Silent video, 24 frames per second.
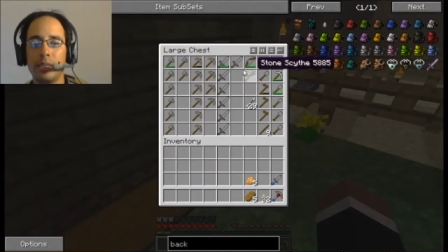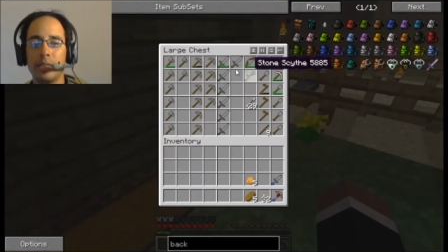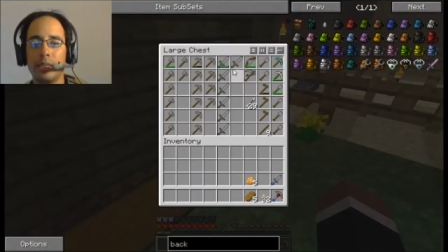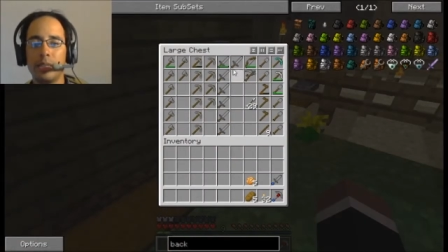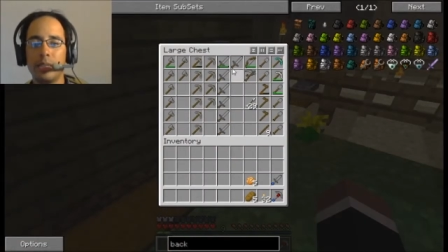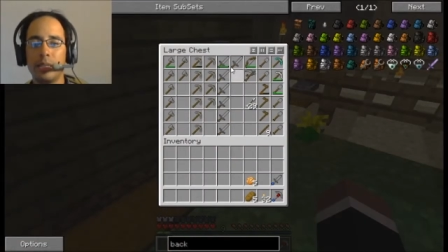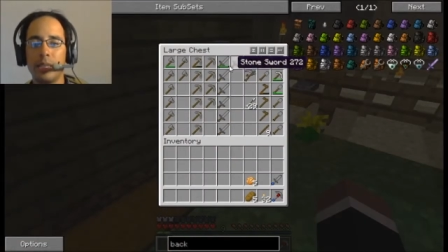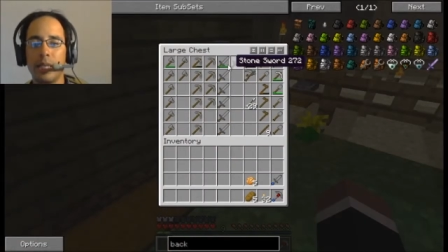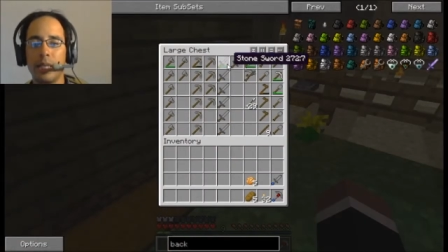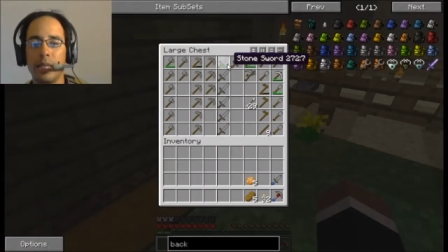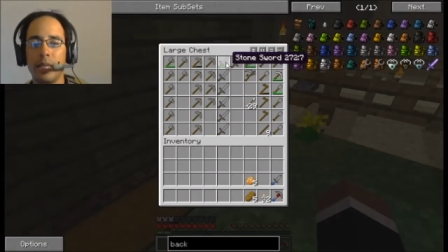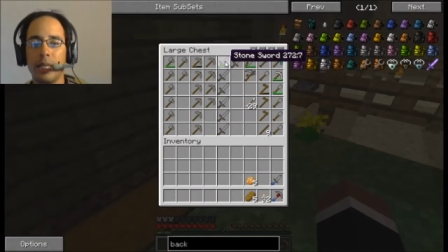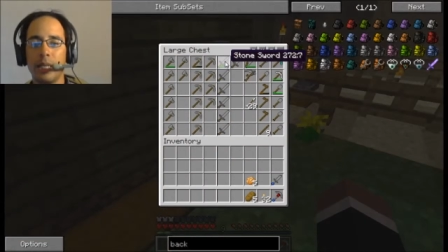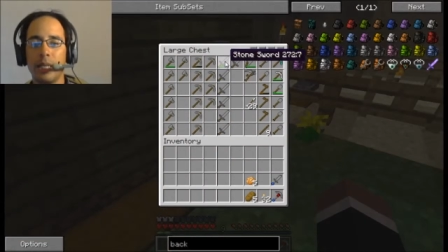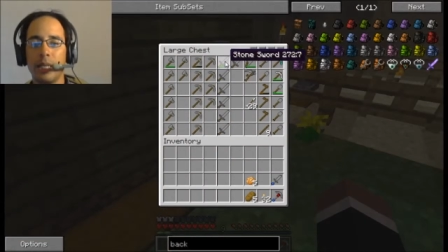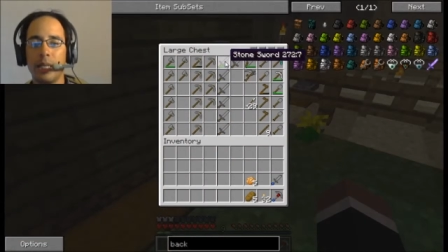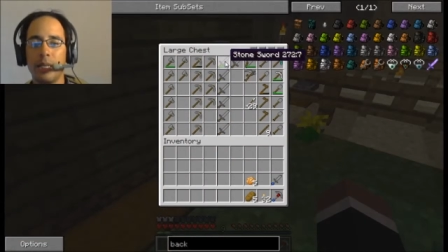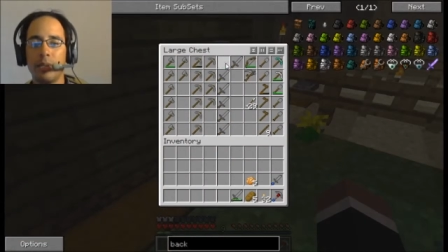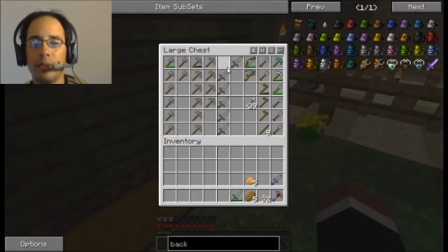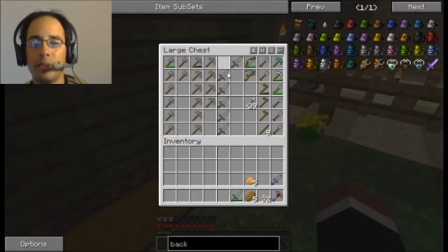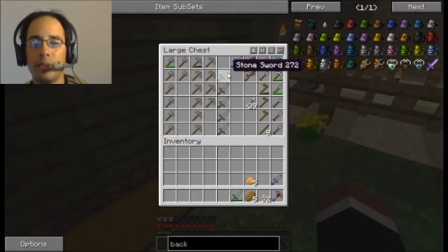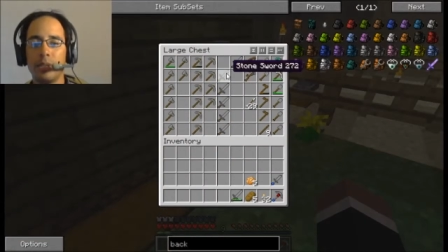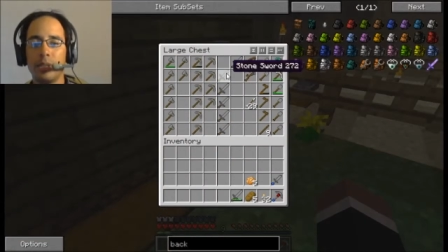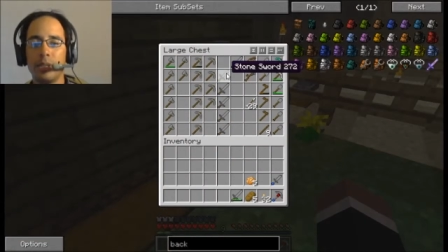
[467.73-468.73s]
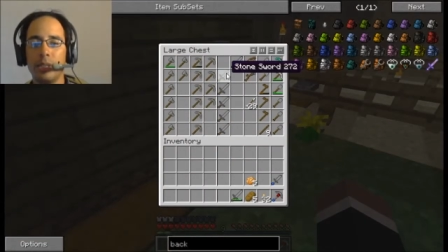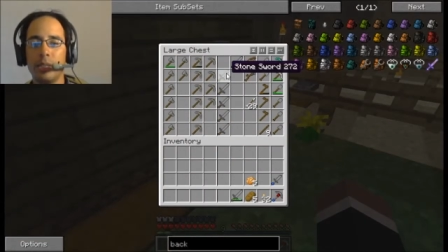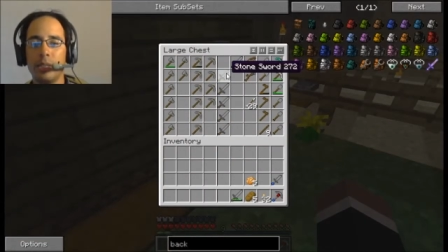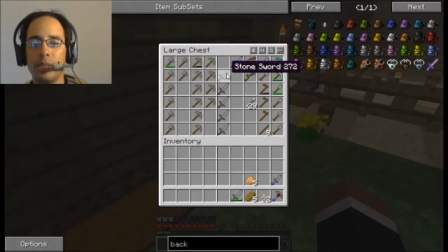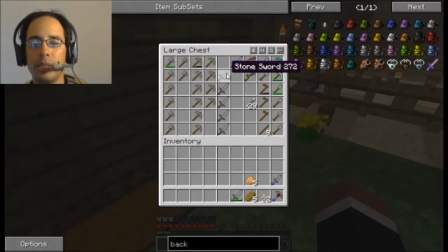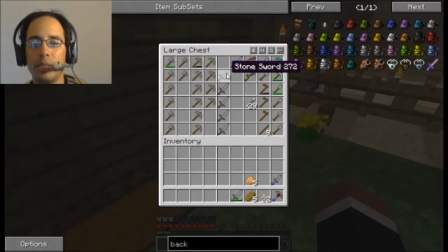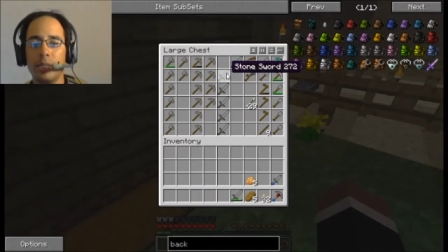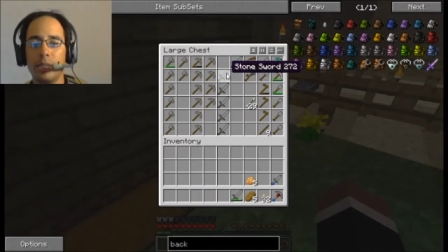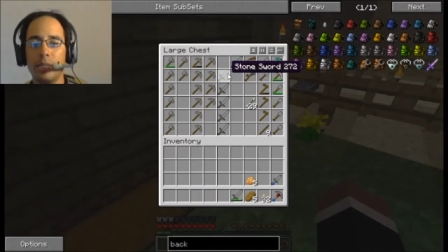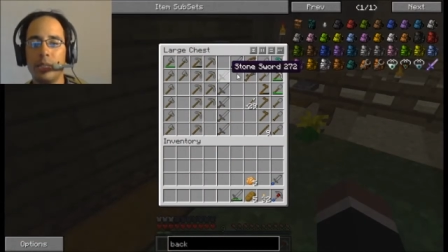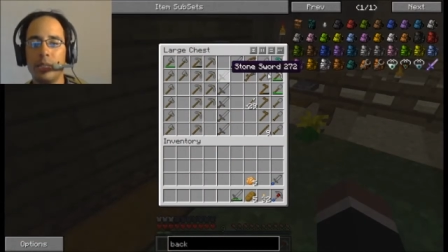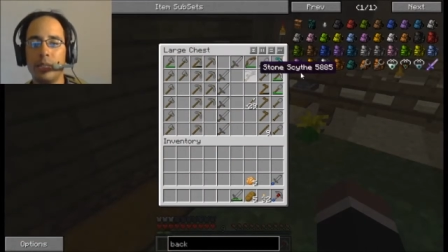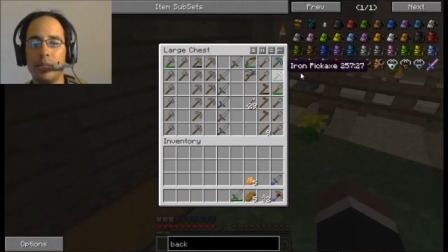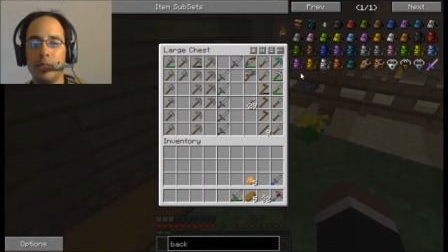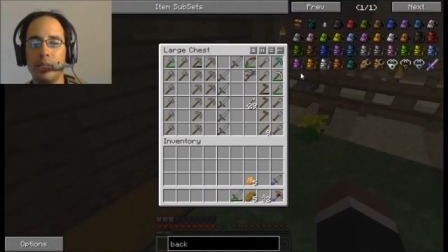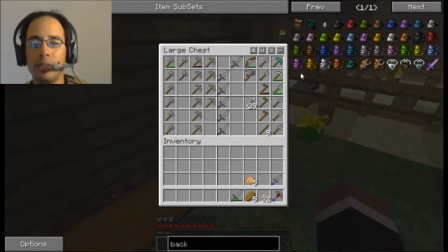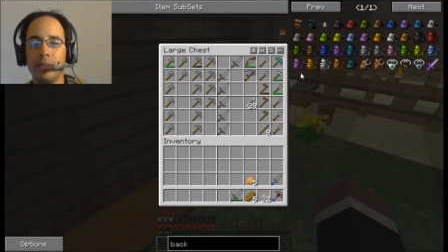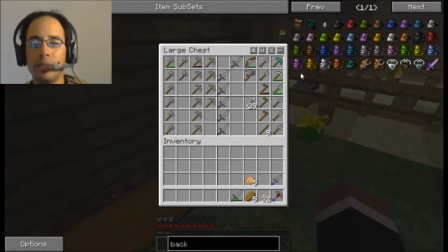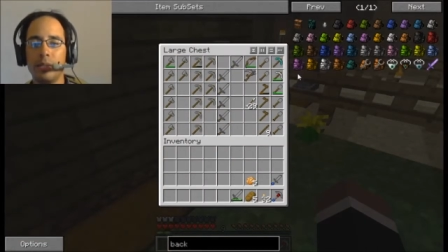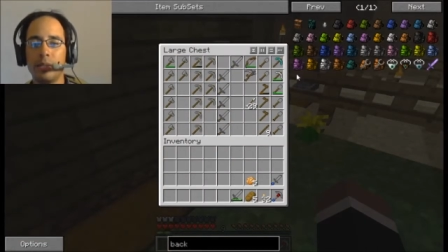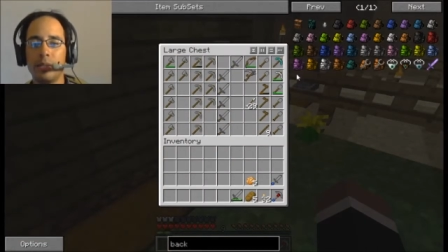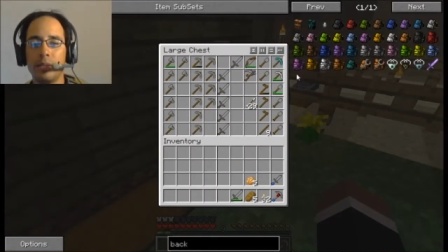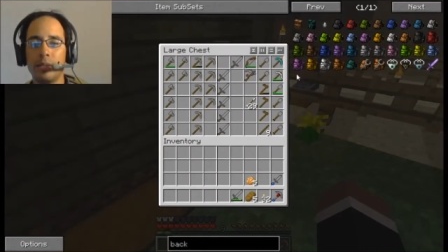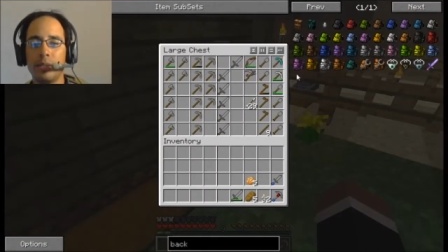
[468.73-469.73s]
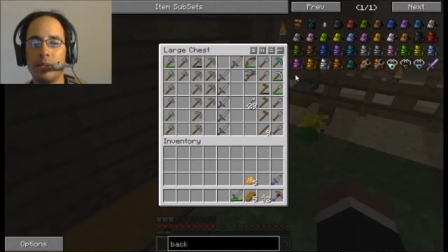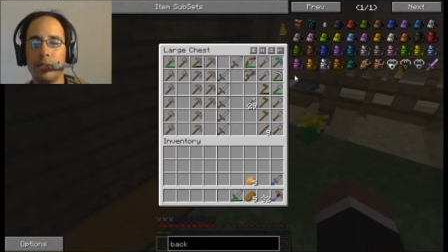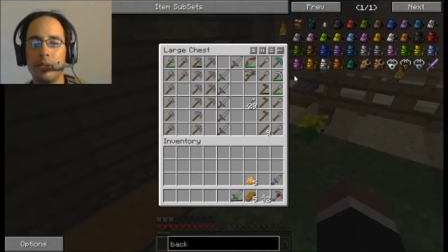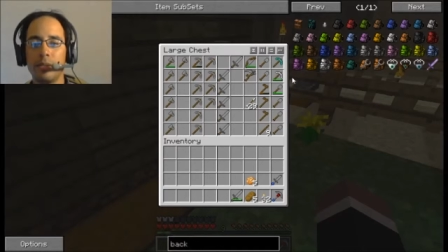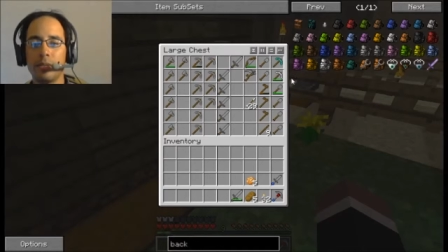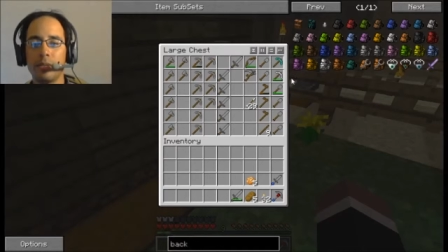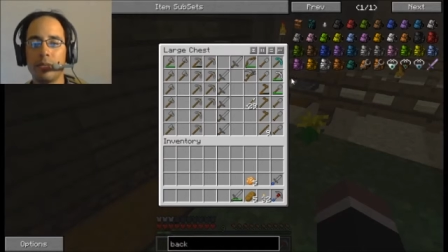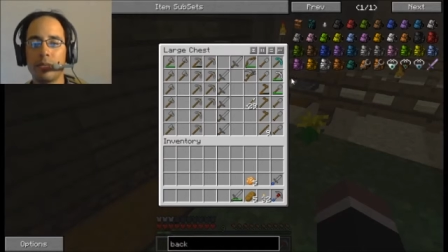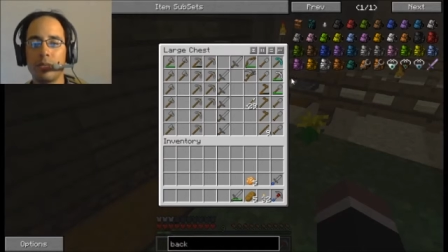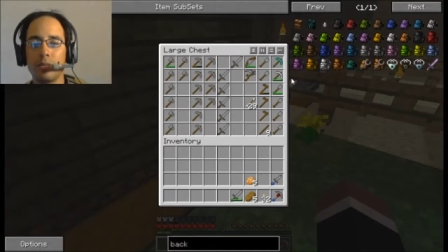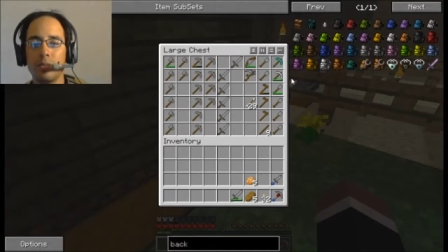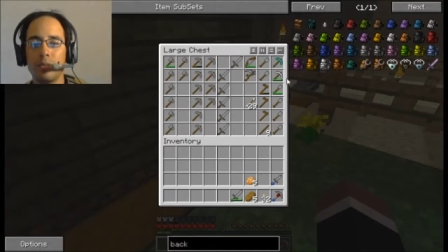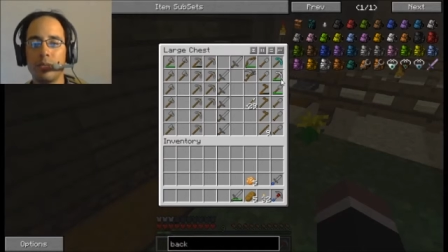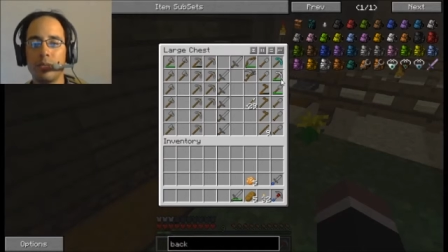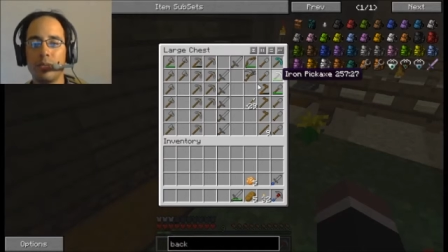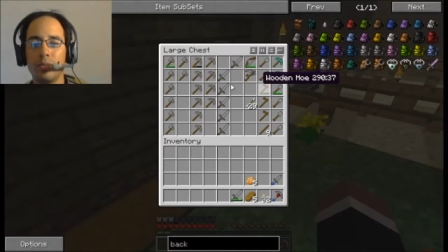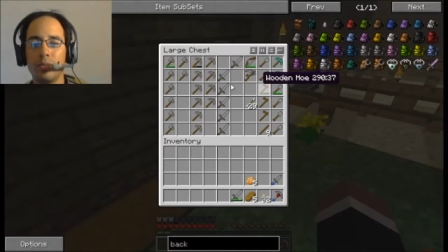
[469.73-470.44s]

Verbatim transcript: let's take one of these.